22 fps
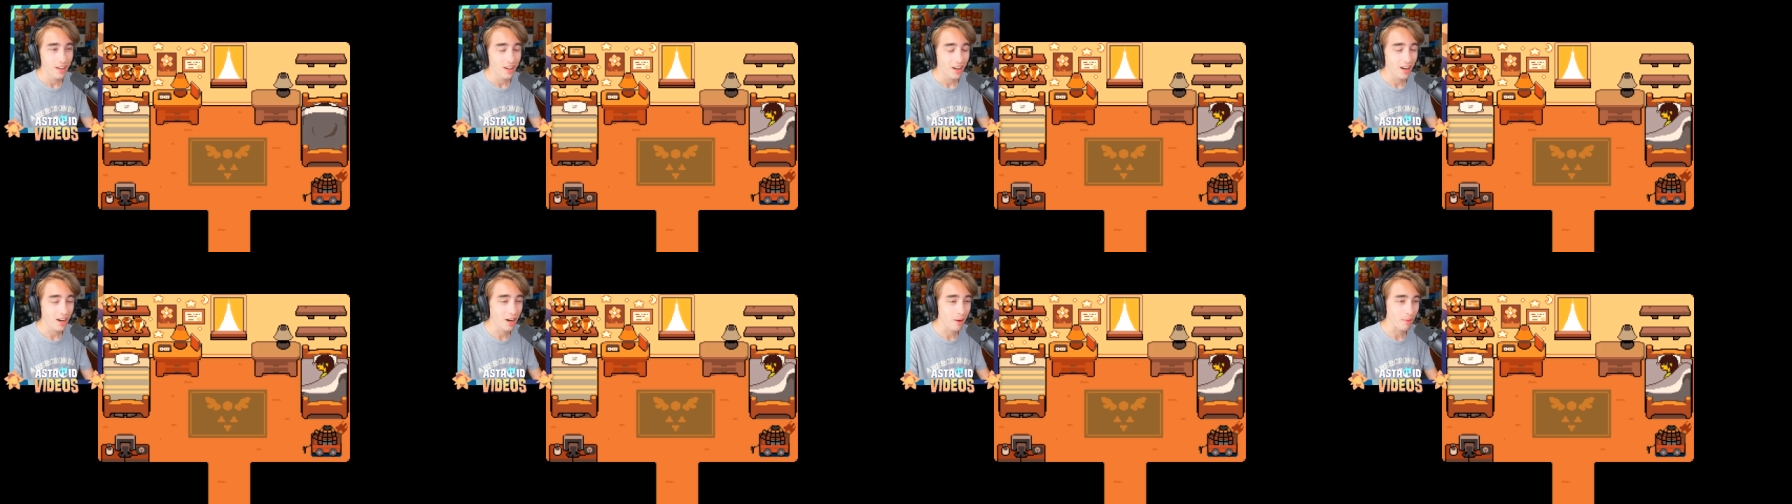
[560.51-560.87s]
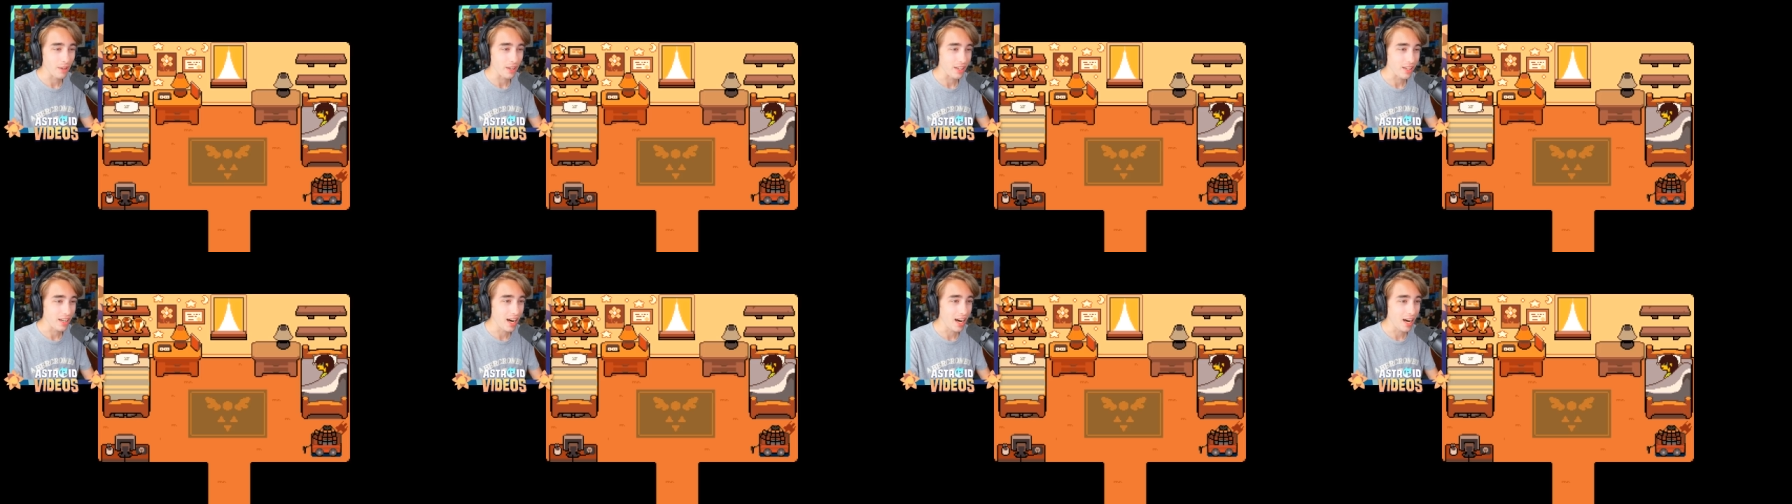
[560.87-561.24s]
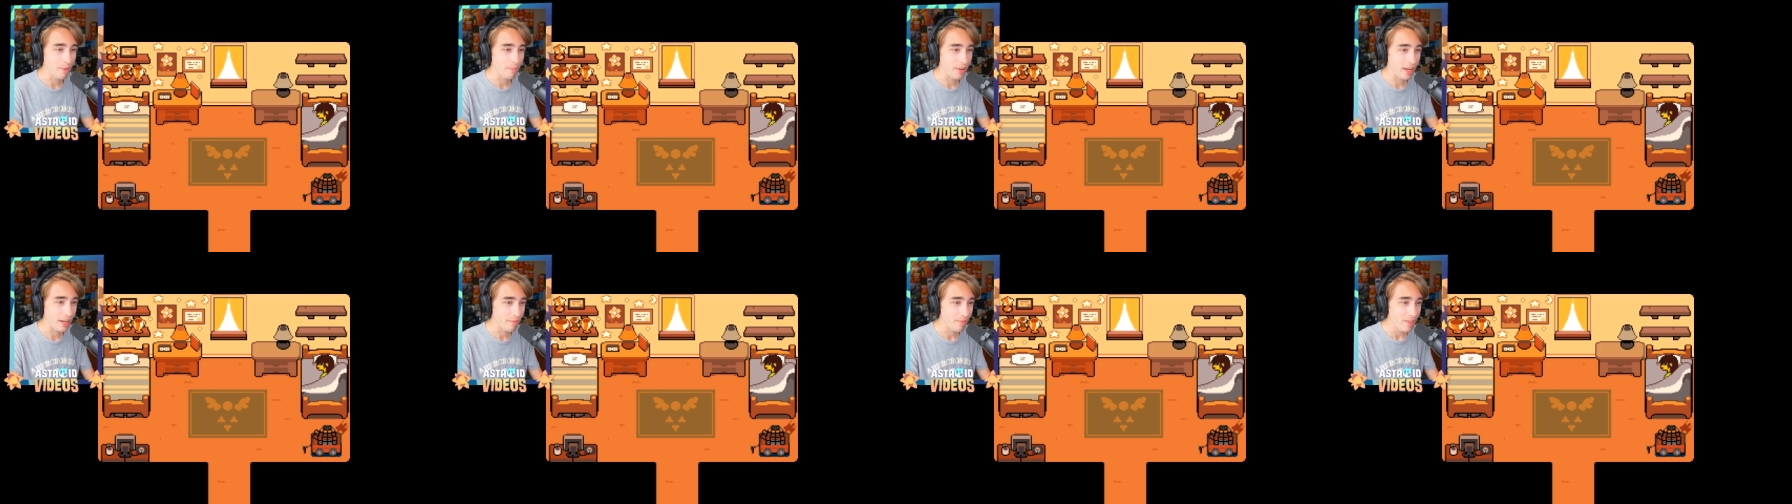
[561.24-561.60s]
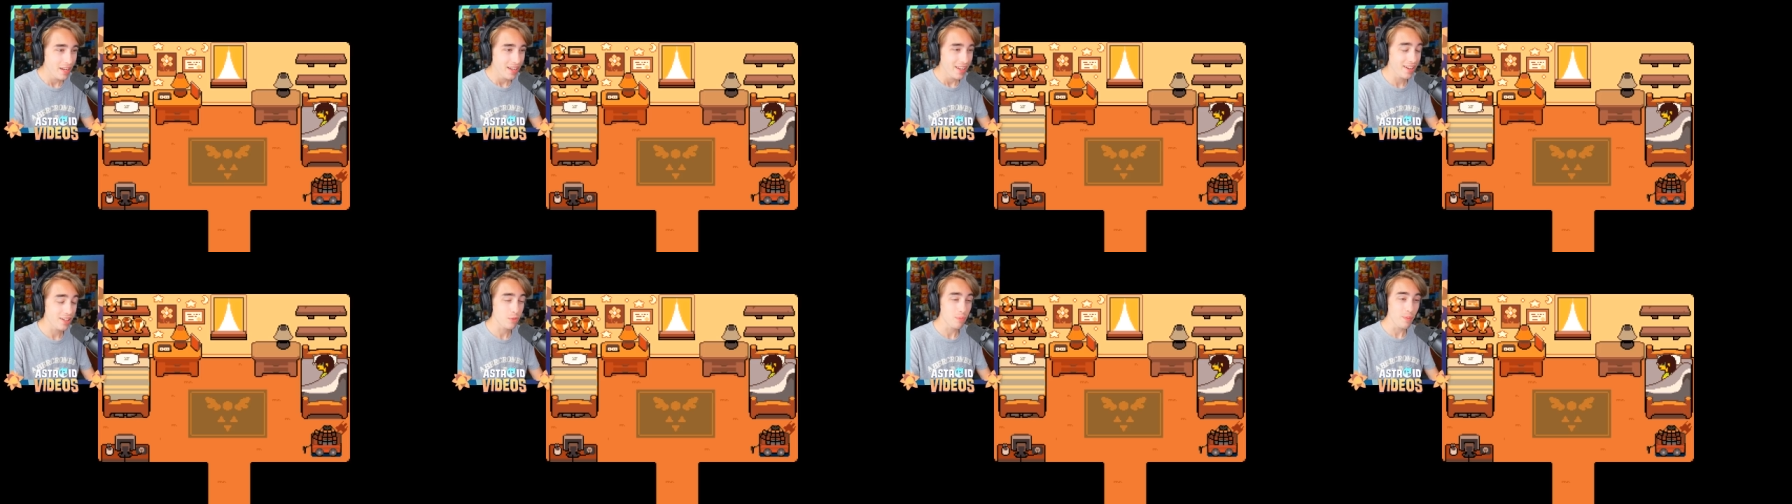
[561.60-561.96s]
Oh my god, man.
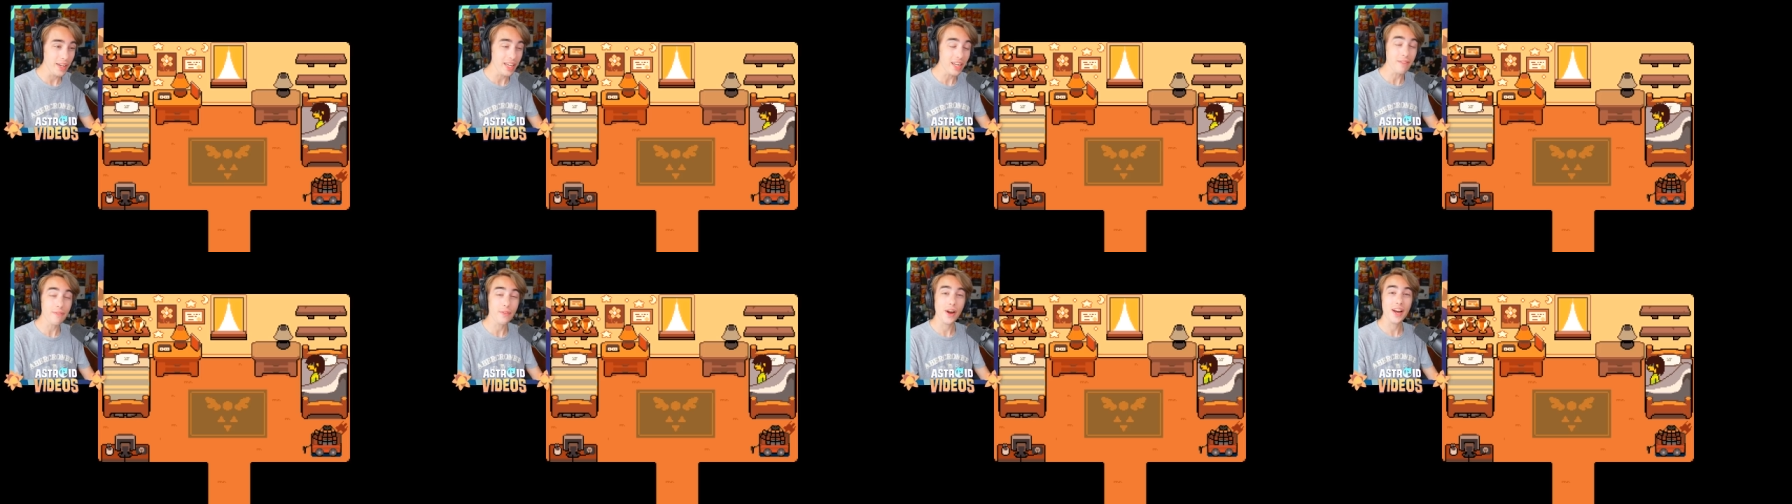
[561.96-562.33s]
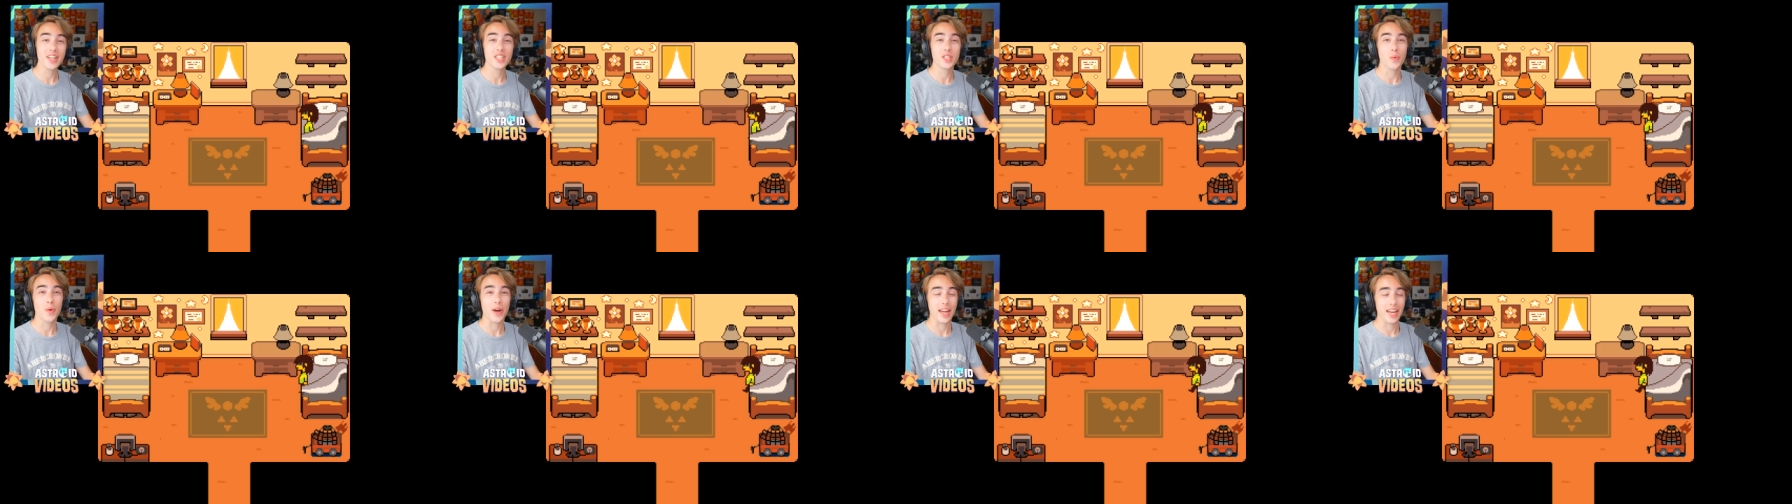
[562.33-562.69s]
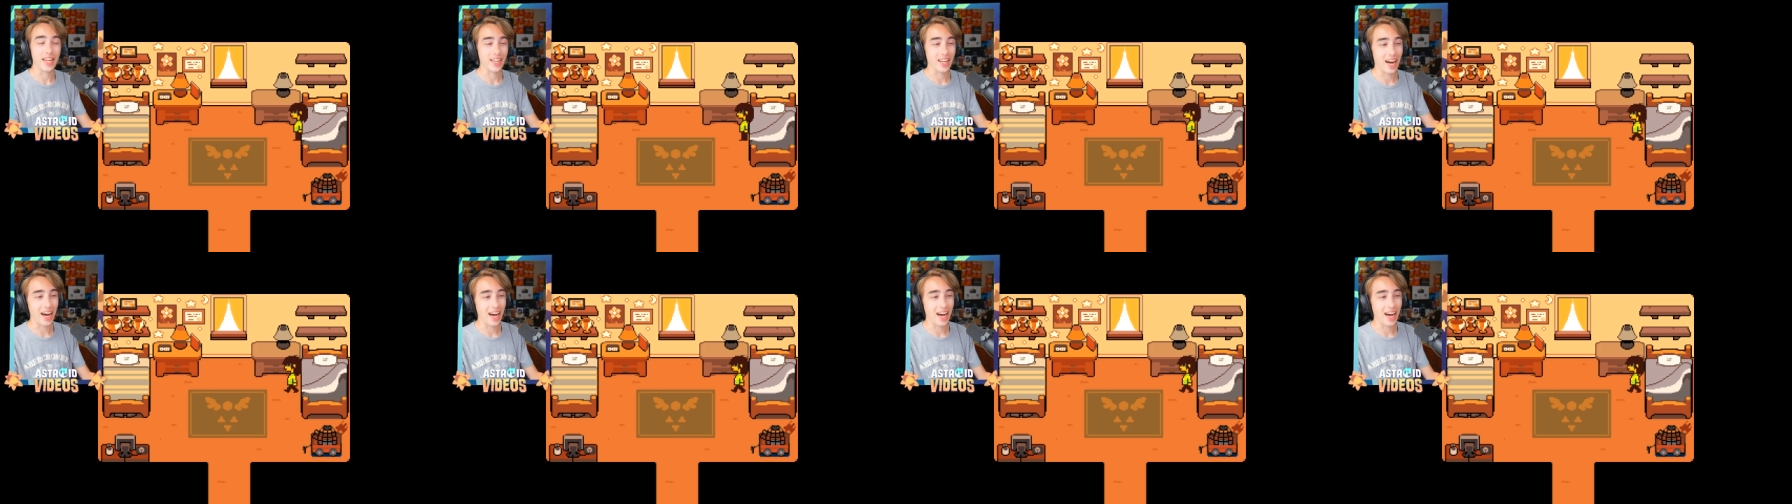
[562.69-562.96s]
Yeah, speaking of graduating, uh,